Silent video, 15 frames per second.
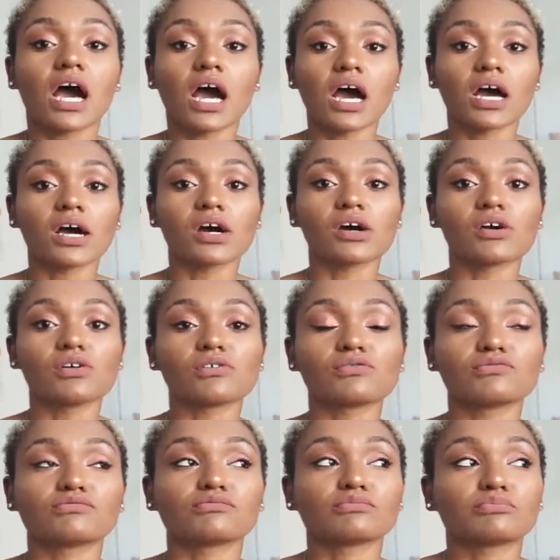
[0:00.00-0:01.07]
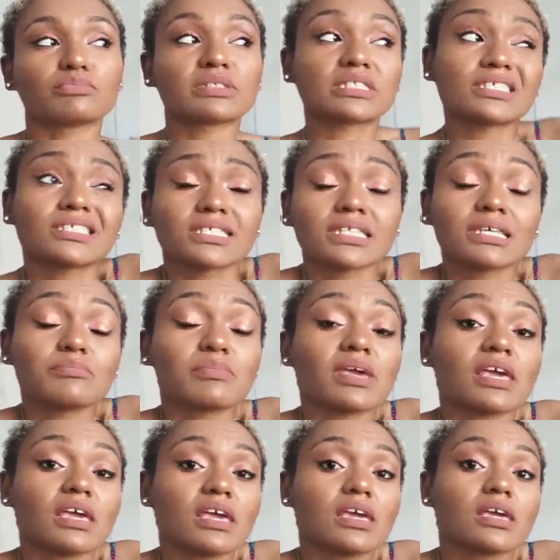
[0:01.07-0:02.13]
of potentially
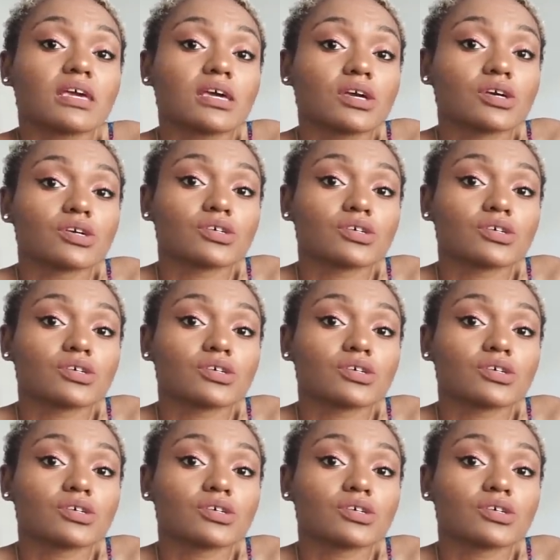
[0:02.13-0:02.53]
being